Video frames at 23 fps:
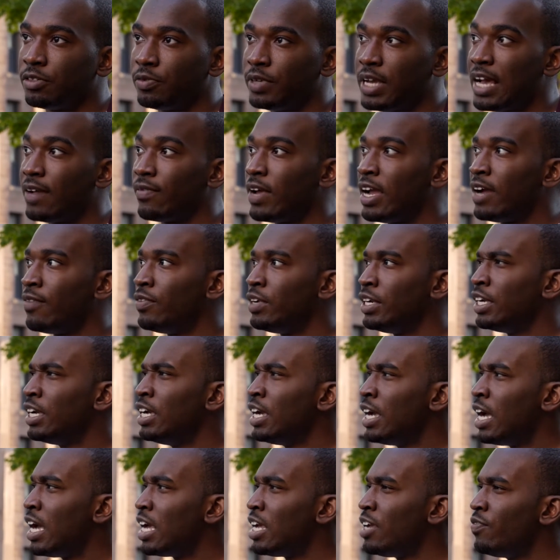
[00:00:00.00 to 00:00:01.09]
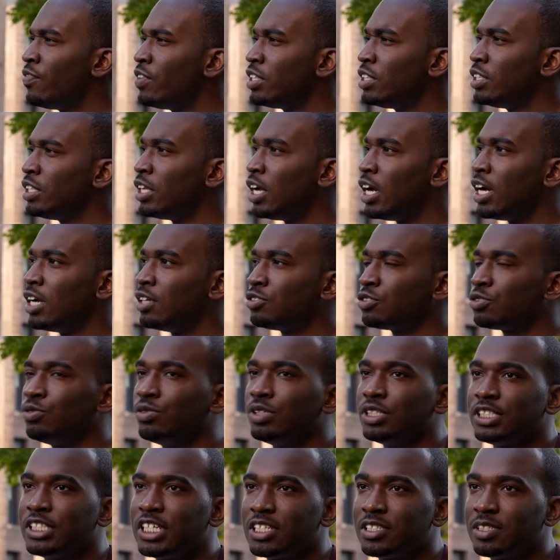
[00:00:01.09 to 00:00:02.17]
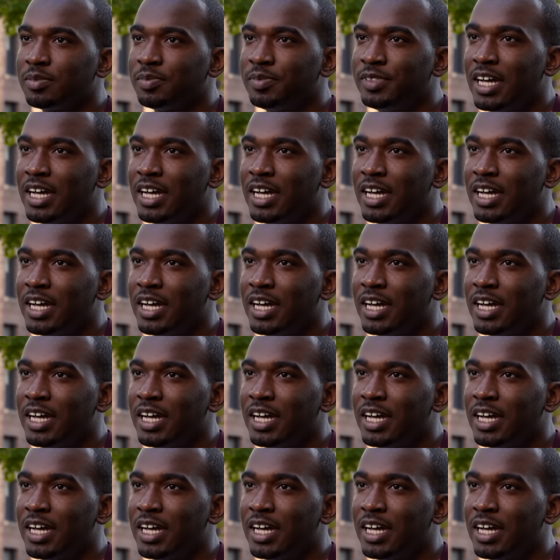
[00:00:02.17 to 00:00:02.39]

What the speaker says: We have even school systems